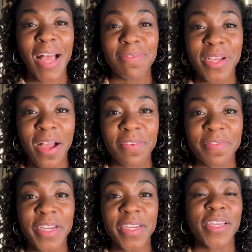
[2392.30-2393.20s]
have to
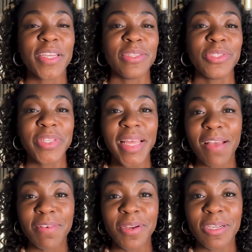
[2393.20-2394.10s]
offer? Do they
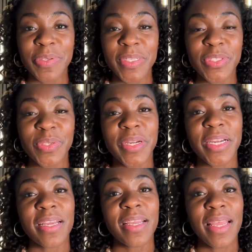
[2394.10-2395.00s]
have a grocery
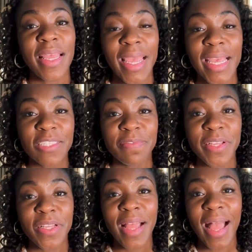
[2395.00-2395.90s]
store?
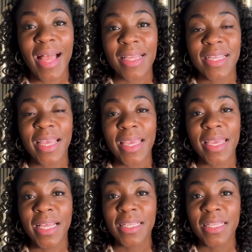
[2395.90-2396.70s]
Haysville has a